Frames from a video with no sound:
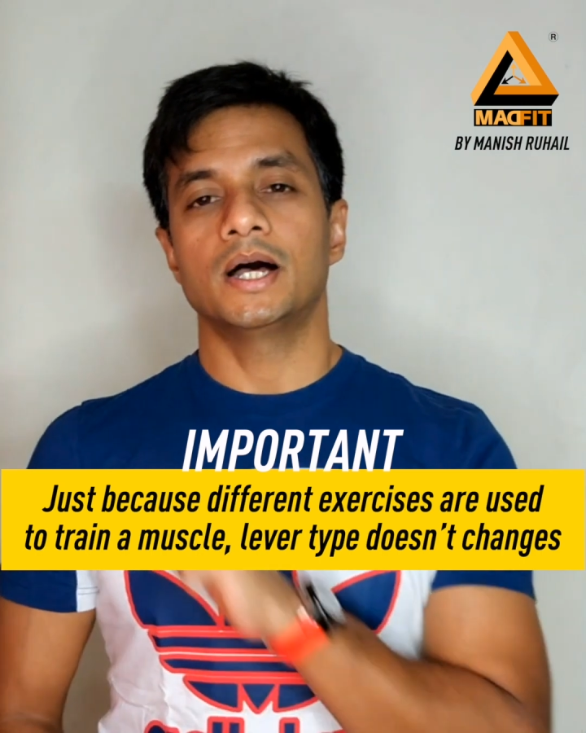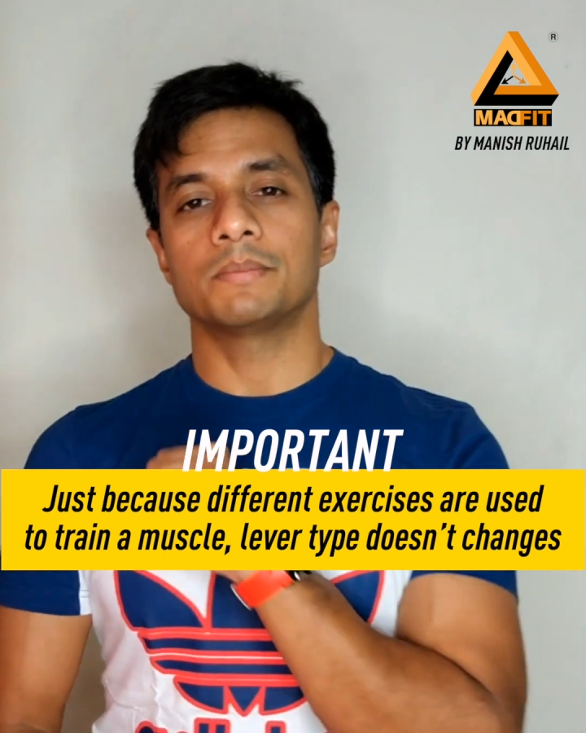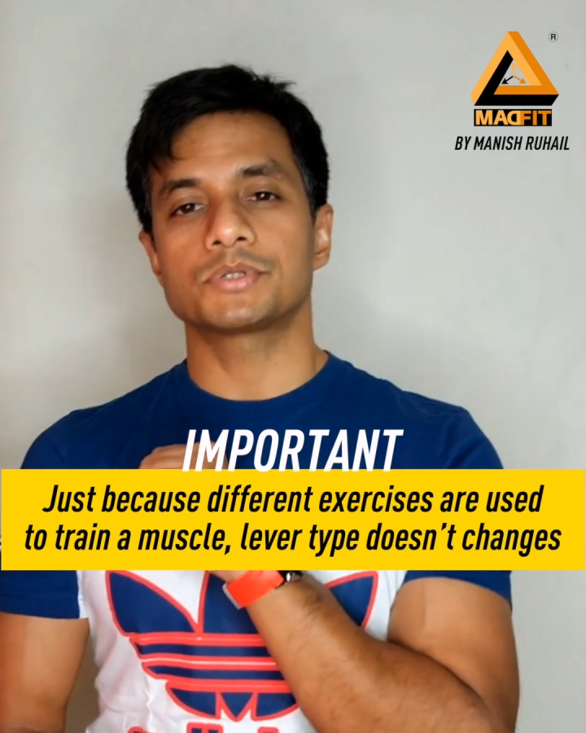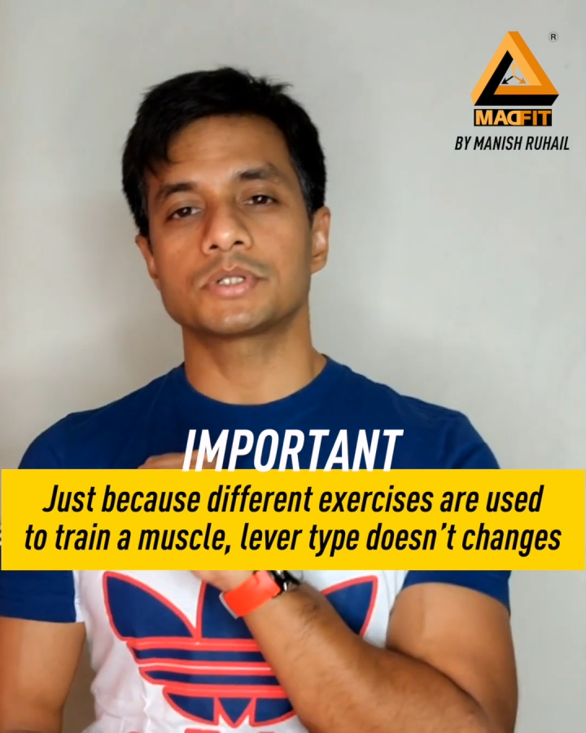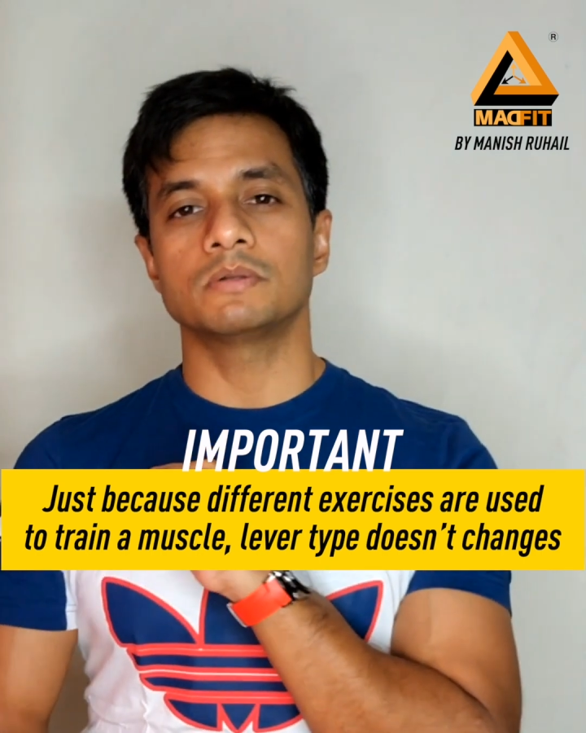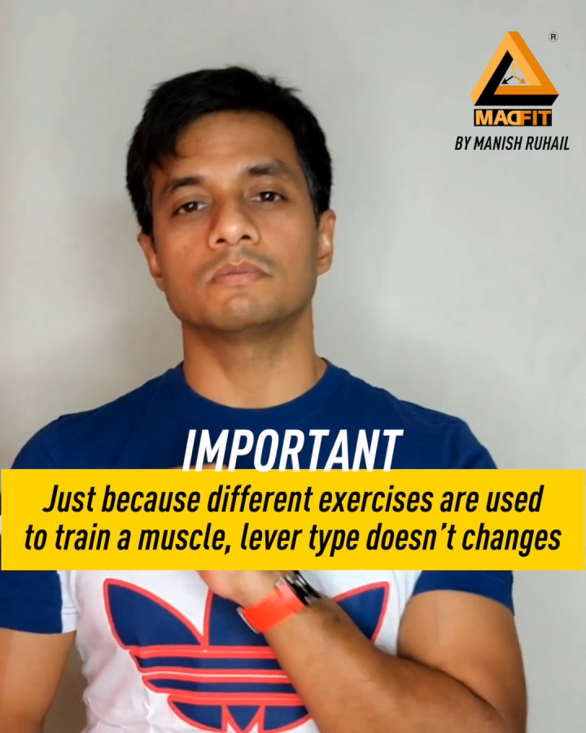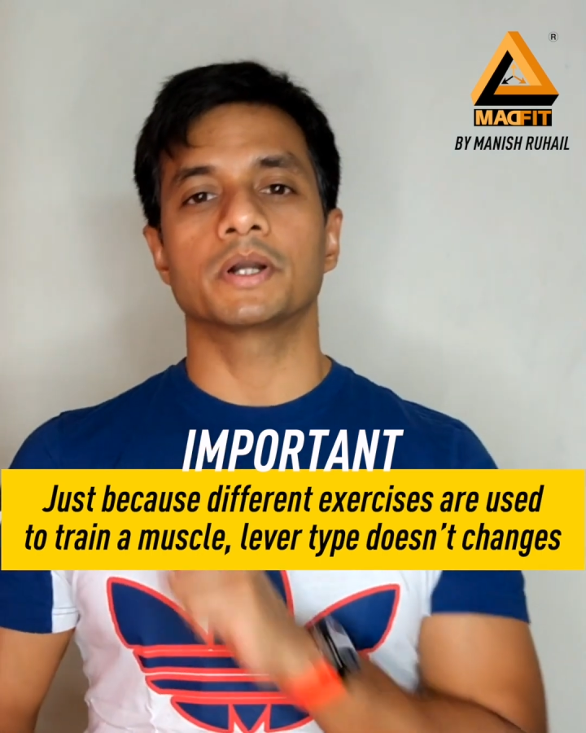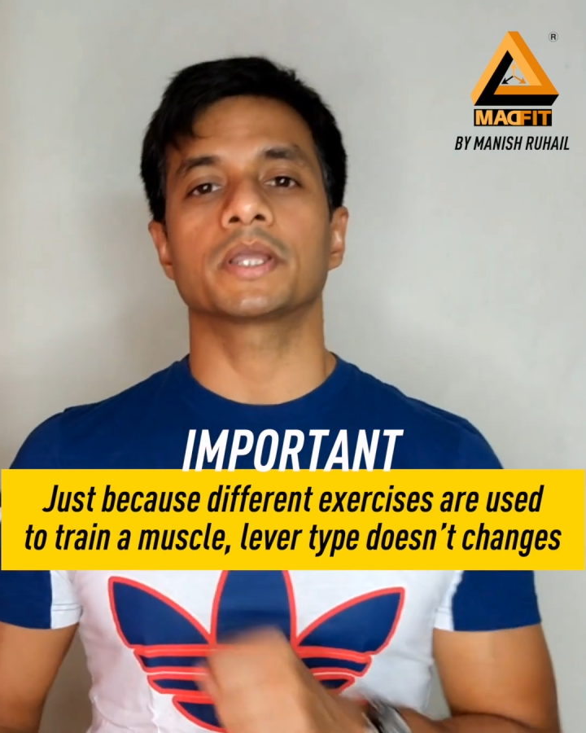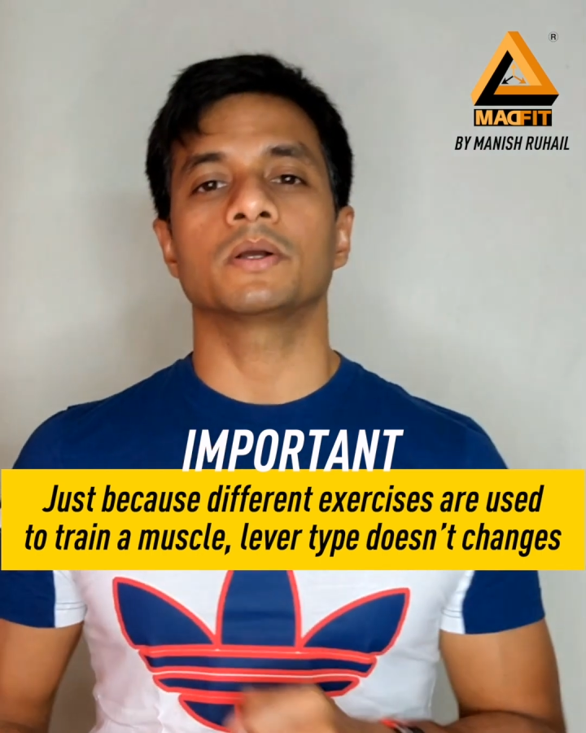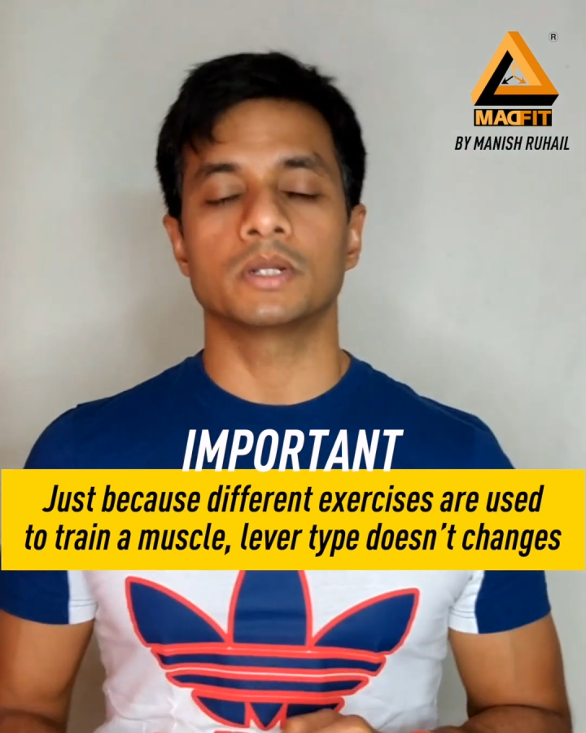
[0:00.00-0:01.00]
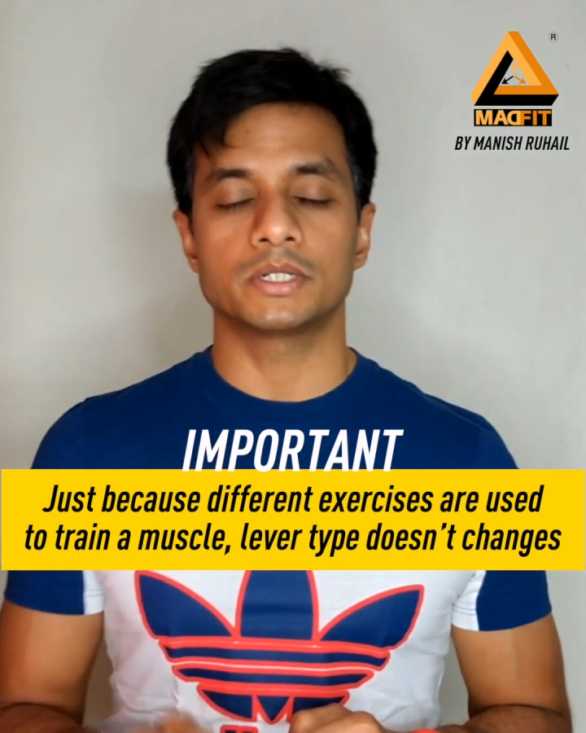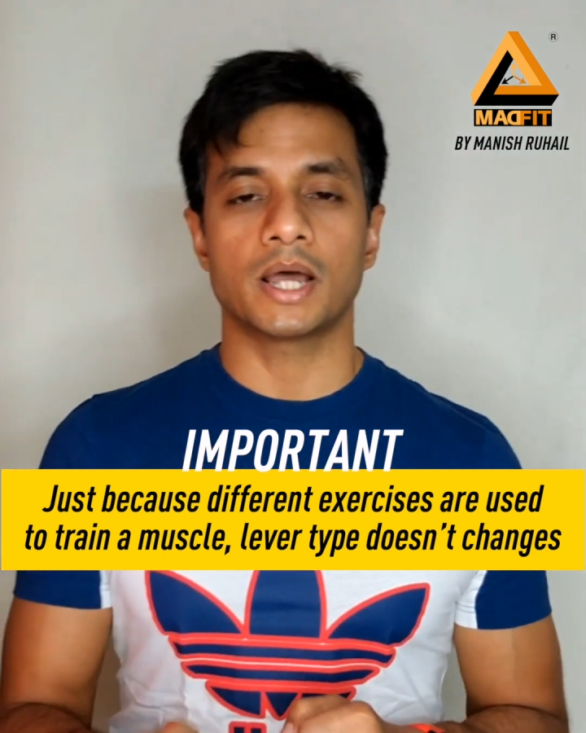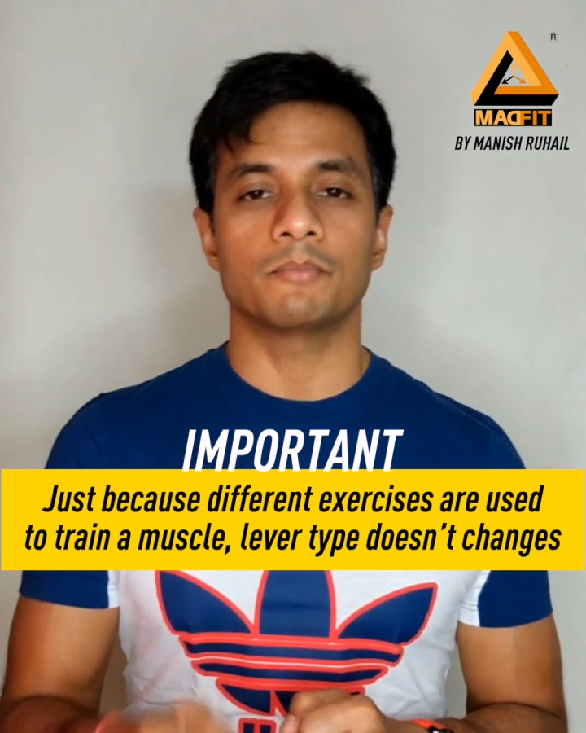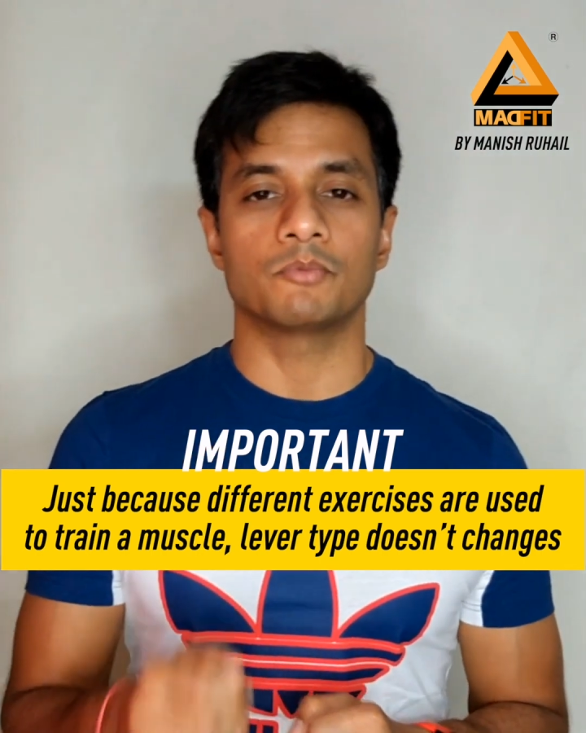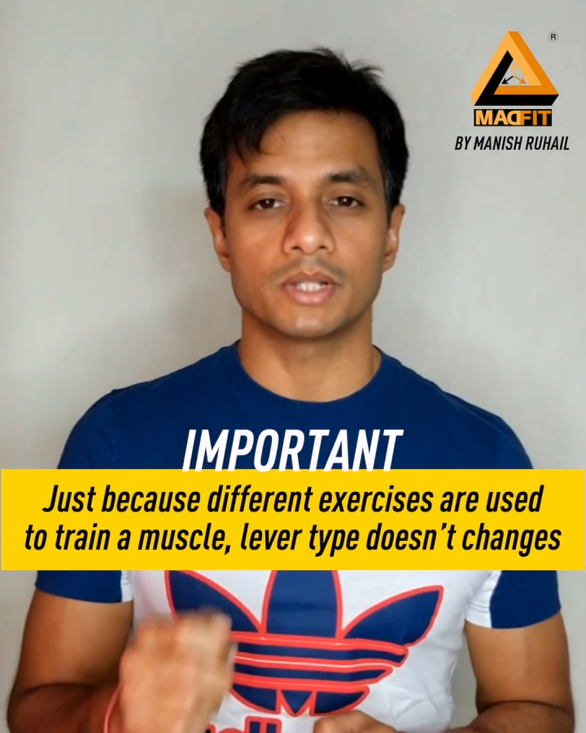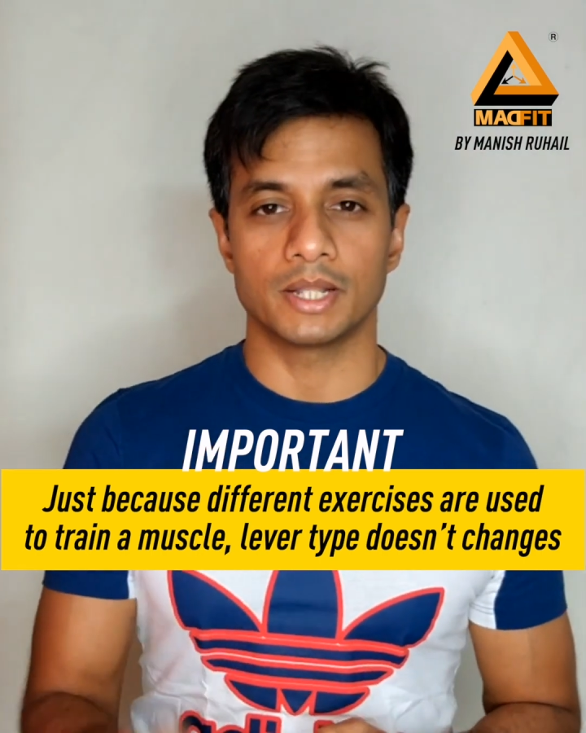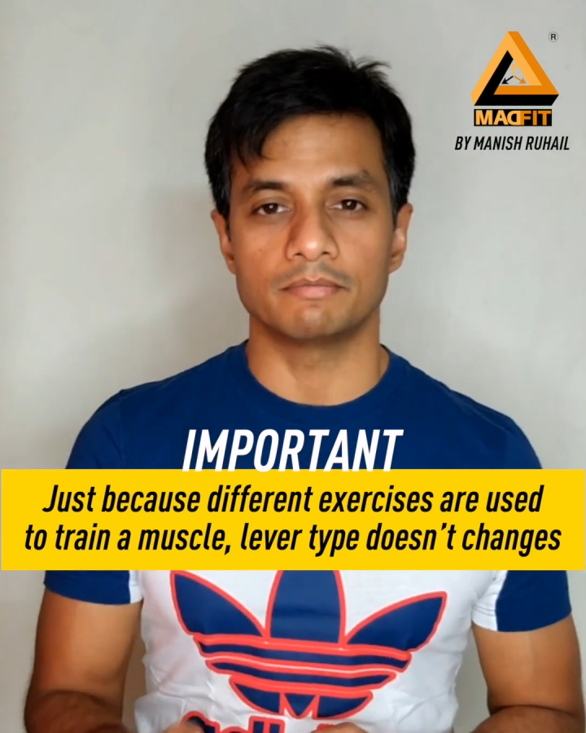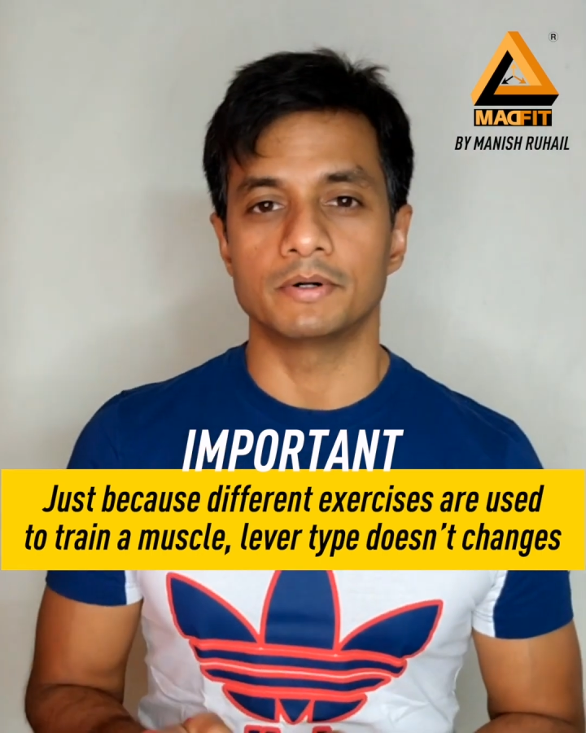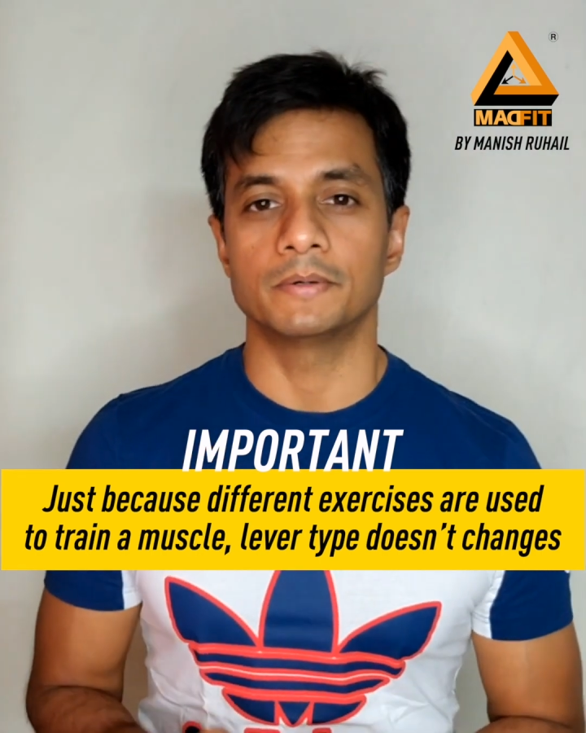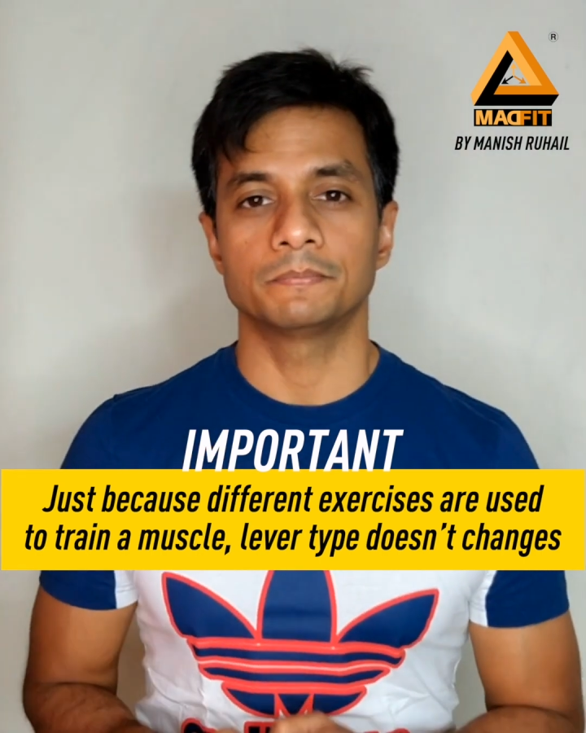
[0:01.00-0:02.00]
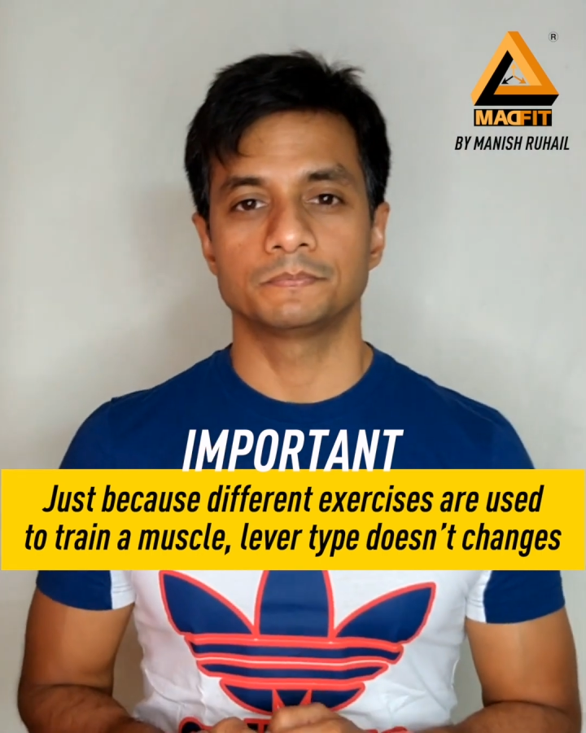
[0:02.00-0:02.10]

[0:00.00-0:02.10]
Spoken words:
I'm still working on type 1 lever.